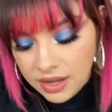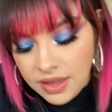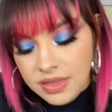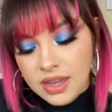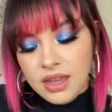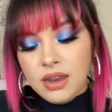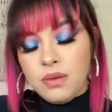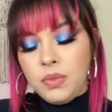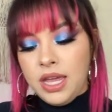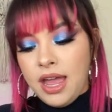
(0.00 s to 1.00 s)
And
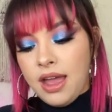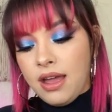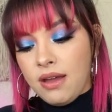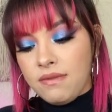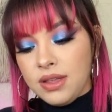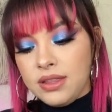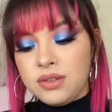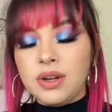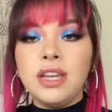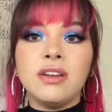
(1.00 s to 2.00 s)
then we have
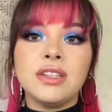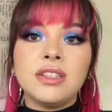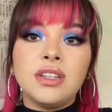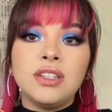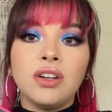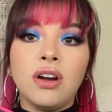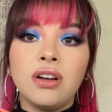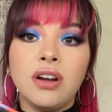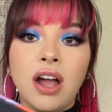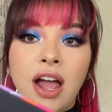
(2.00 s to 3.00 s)
this right here. It's the
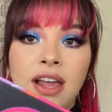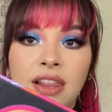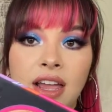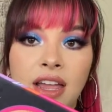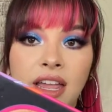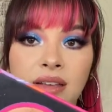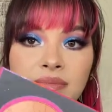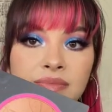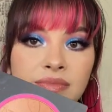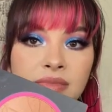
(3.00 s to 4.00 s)
darker
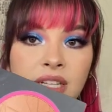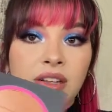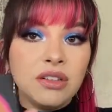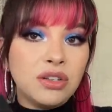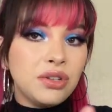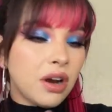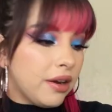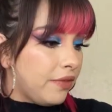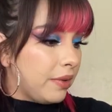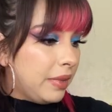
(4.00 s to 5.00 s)
highlight. A little too
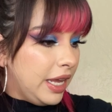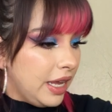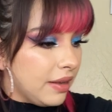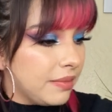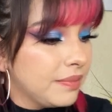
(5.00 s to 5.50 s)
dark for me.